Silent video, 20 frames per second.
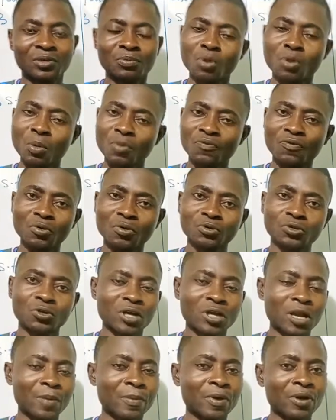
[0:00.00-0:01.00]
But before we
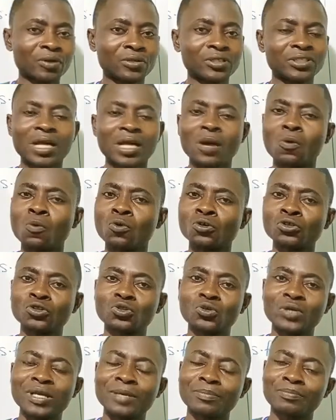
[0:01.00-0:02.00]
talk about this, I want
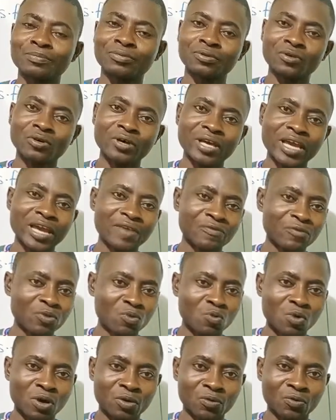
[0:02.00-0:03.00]
to implore every
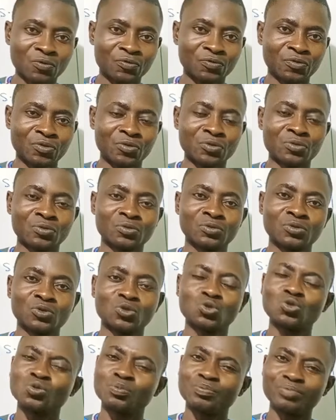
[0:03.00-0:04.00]
one of you
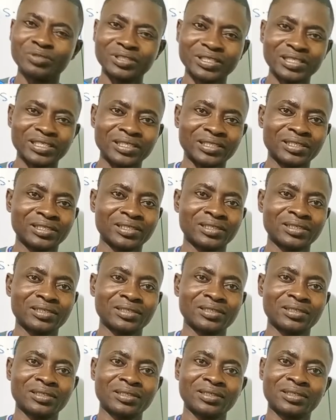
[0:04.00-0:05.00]
to please
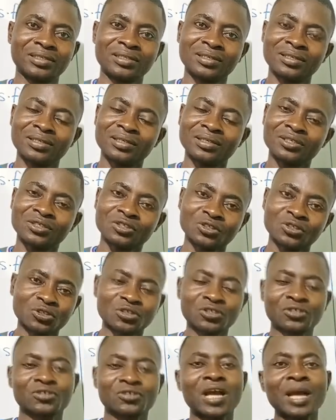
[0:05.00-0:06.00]

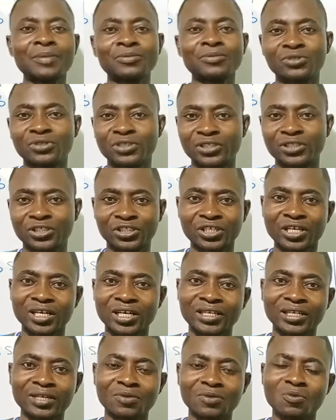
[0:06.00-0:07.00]
subscribe to this
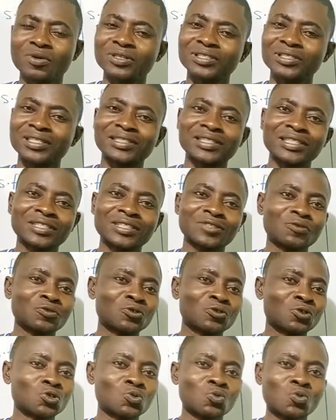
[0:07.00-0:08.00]
channel. What is the sense
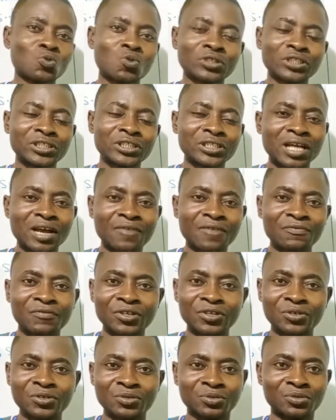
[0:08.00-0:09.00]
of just watching our
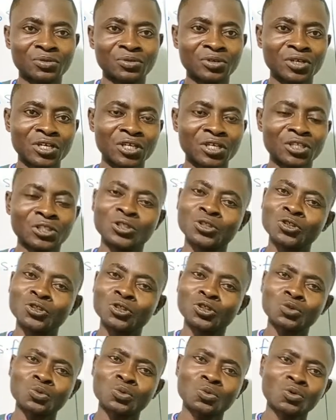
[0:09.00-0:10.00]
video? You
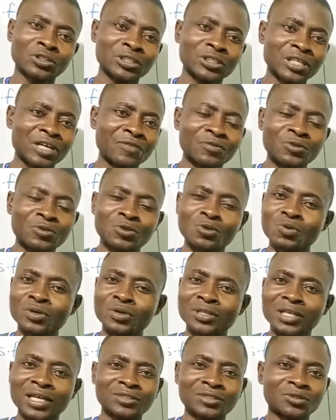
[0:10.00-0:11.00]
just watch our video
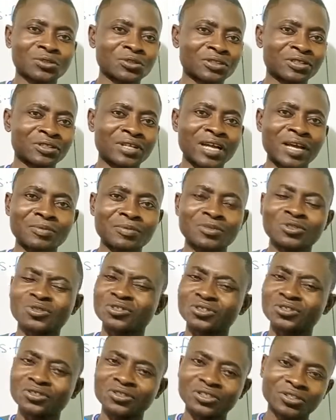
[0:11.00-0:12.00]
without subscribing.
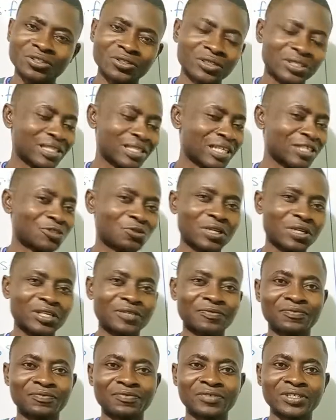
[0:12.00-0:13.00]
Subscription is actually
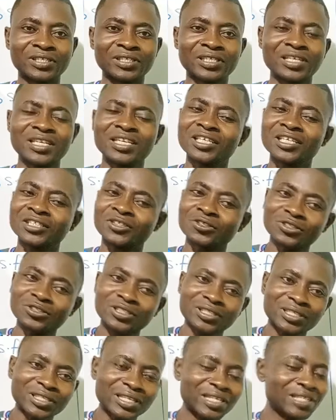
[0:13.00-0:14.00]
free.
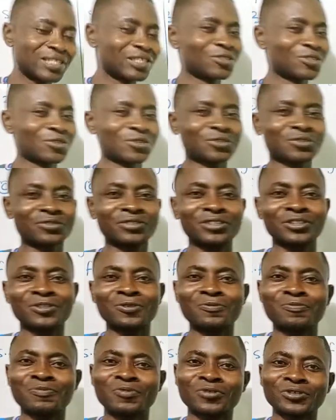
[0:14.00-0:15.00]
Just click the
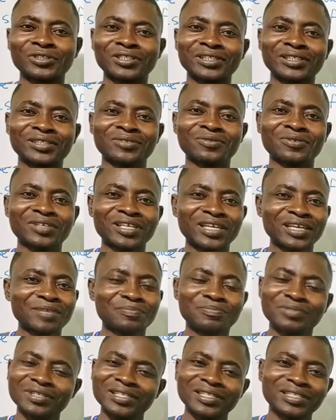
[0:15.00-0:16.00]
subscription button, okay?
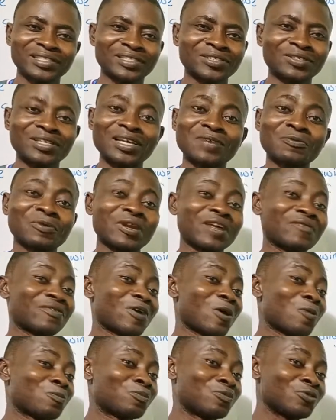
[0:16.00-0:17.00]
Please, so that whenever
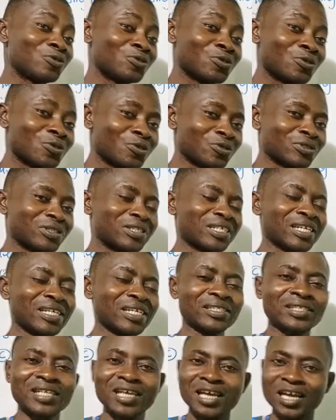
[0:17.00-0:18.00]
I upload new
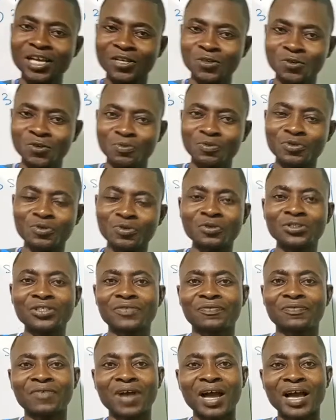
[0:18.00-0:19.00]
content, you'll be
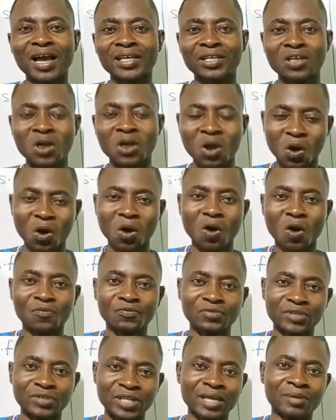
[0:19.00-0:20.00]
notified
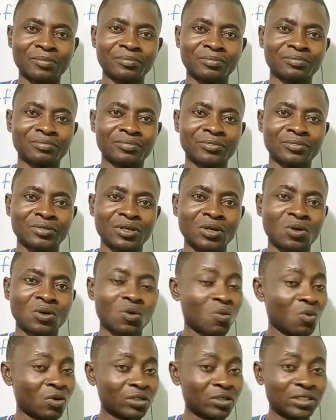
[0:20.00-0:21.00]
of them.
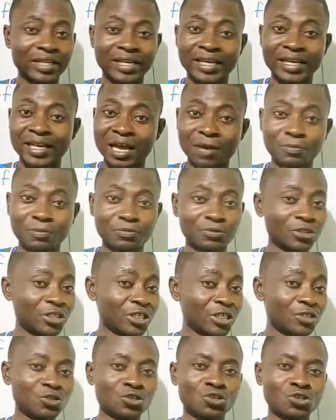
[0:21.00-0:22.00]
Once again, I
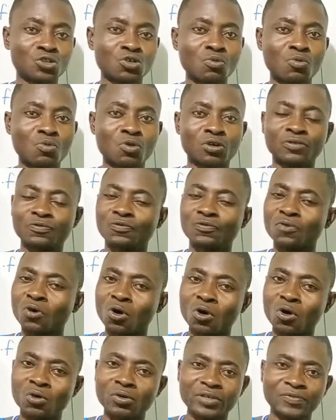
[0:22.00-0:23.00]
appreciate you so much for
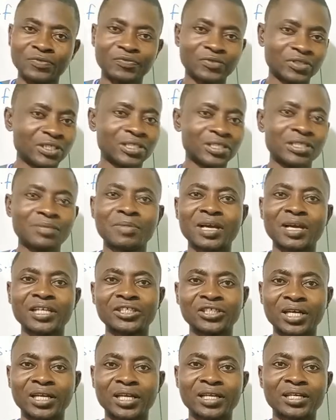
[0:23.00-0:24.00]
always visiting my
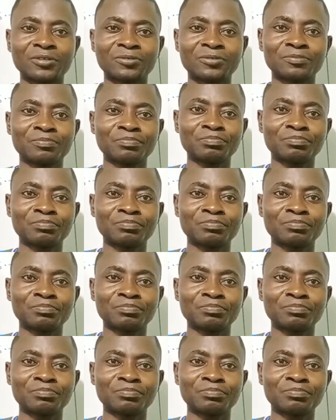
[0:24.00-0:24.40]
channel.